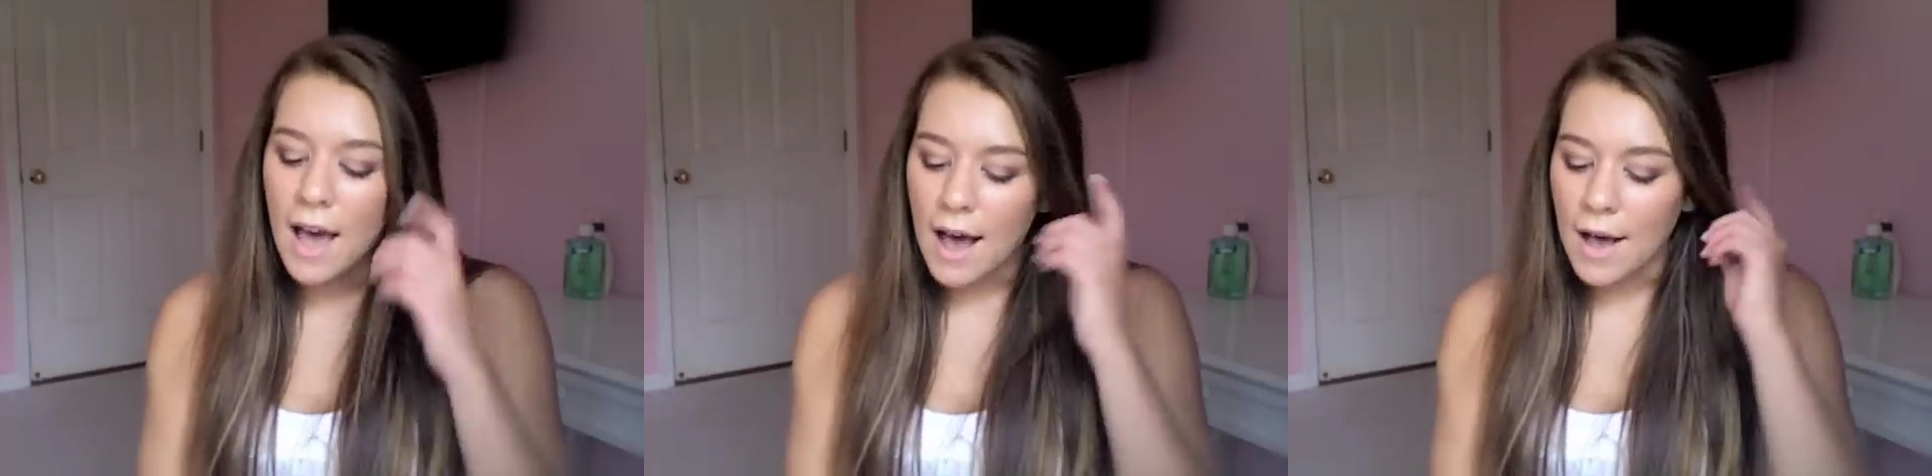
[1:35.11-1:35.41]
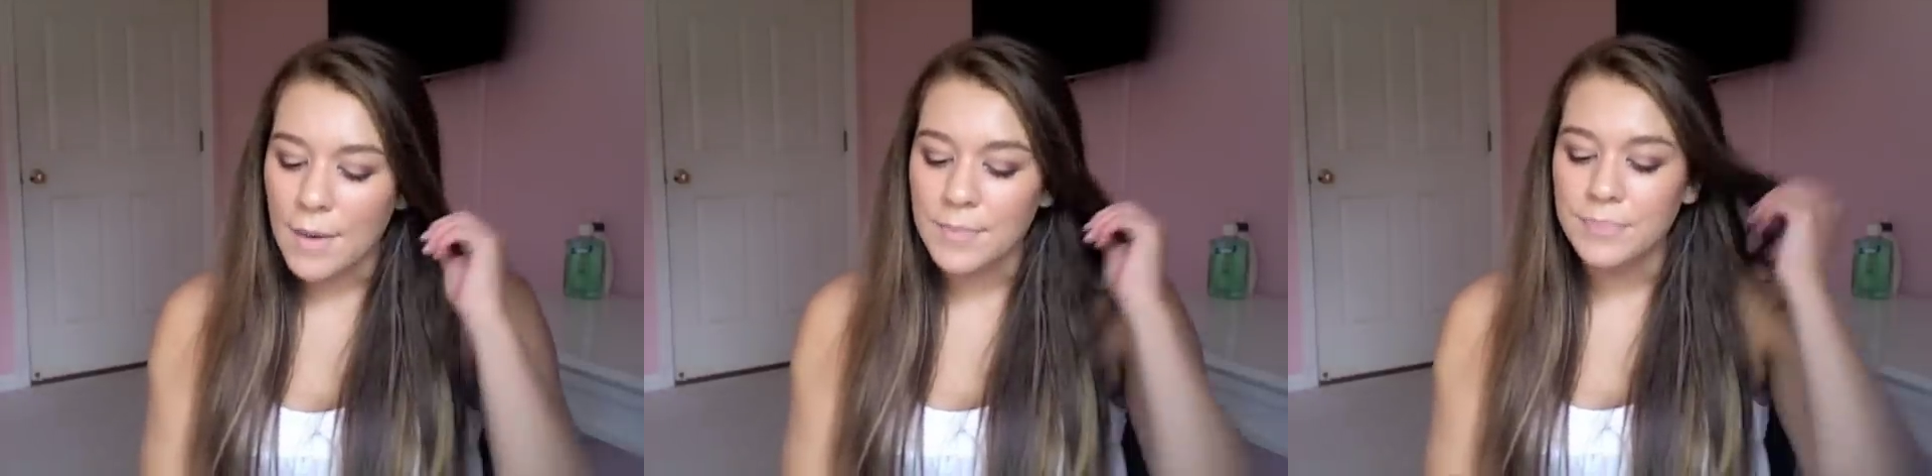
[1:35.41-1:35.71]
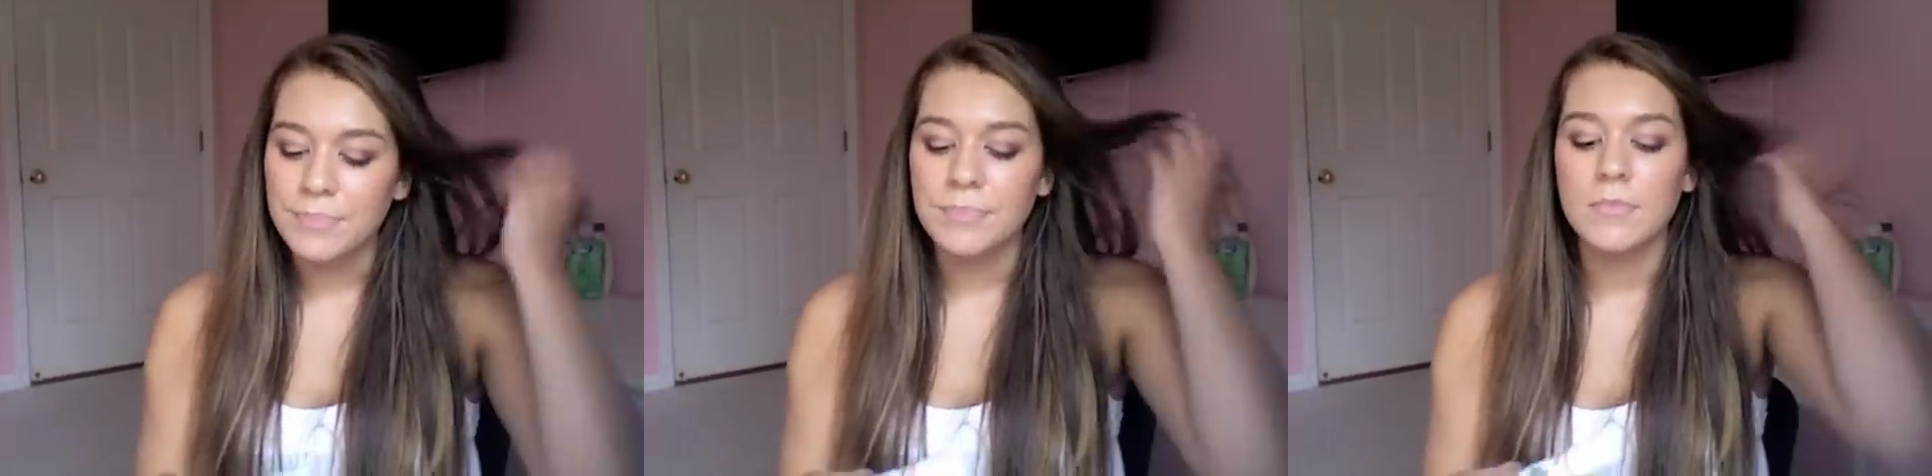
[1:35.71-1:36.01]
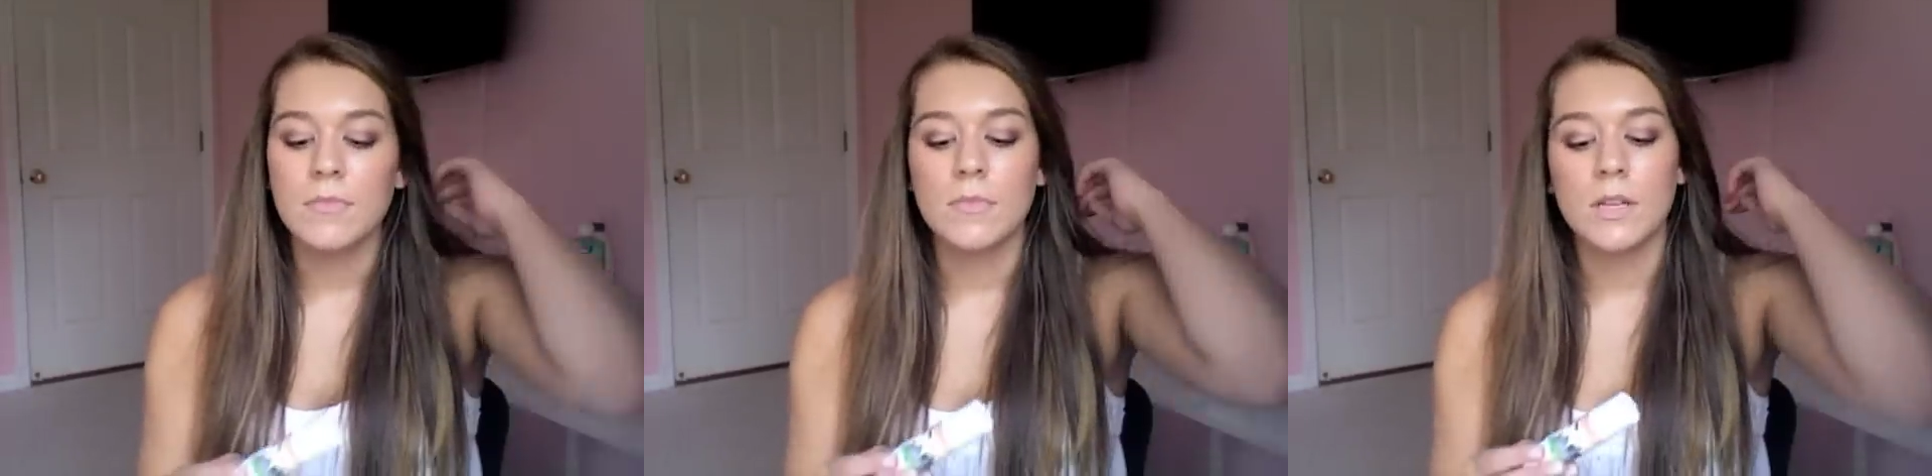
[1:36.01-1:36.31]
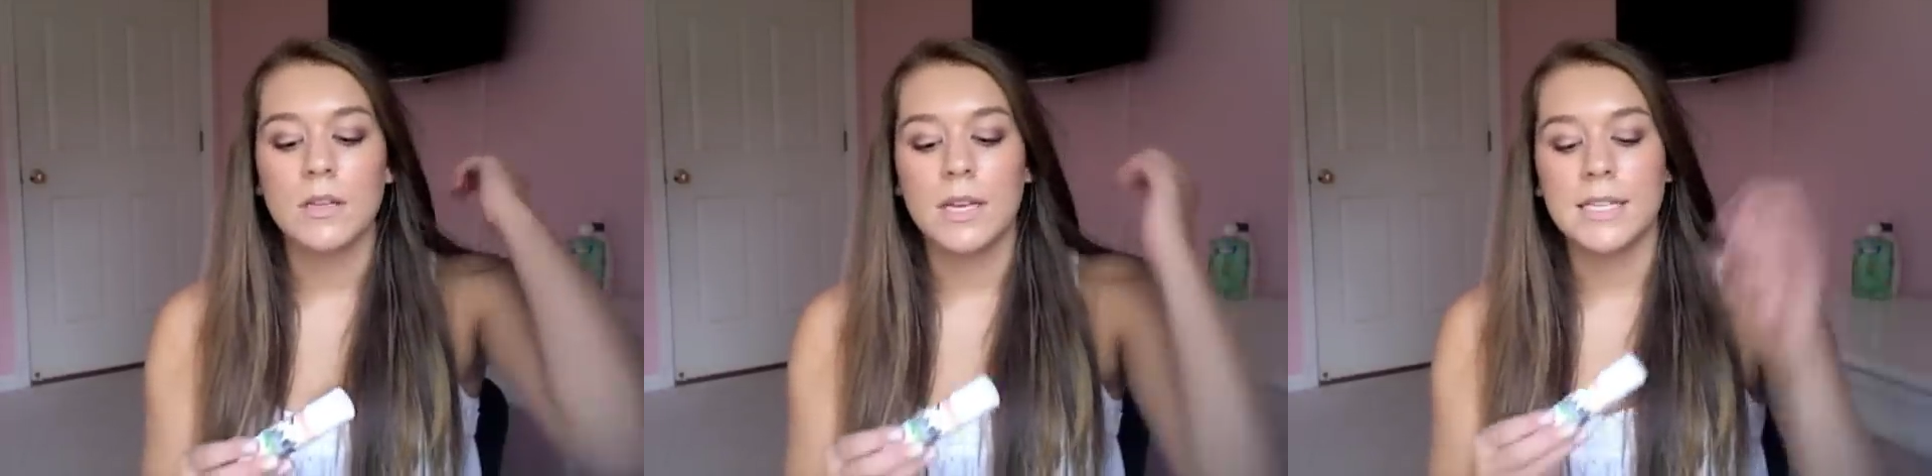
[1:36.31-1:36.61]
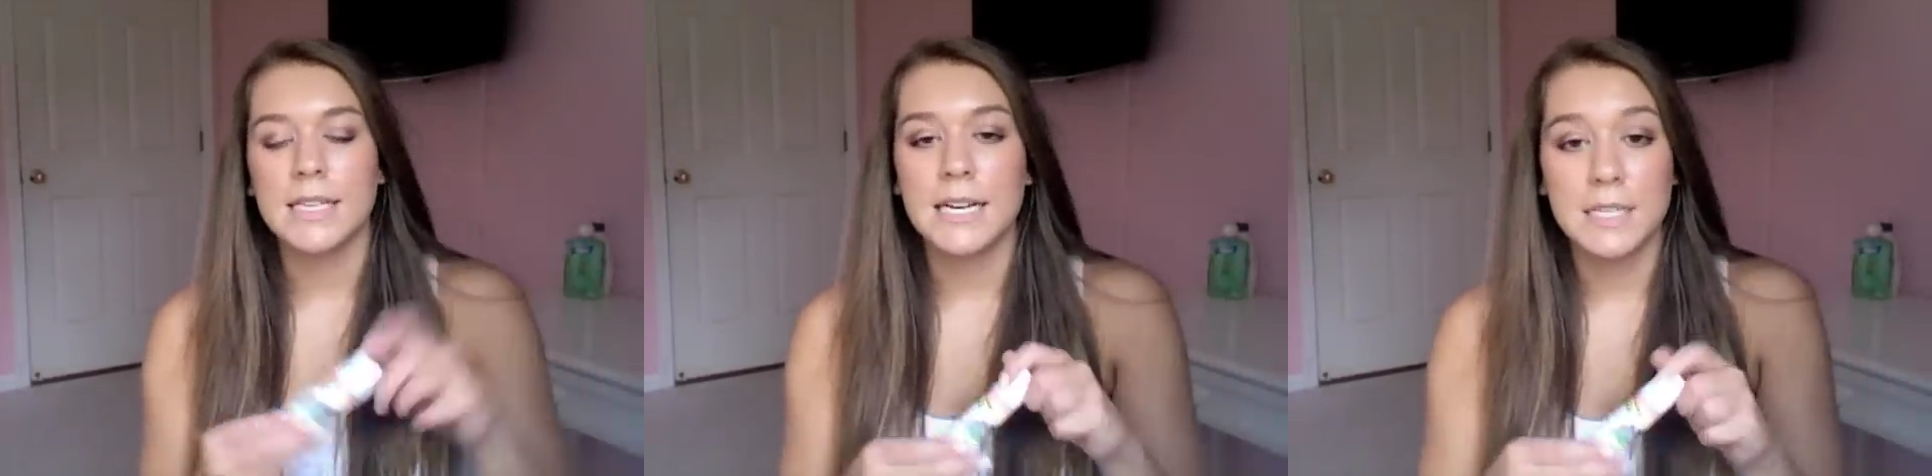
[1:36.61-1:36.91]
Like I said,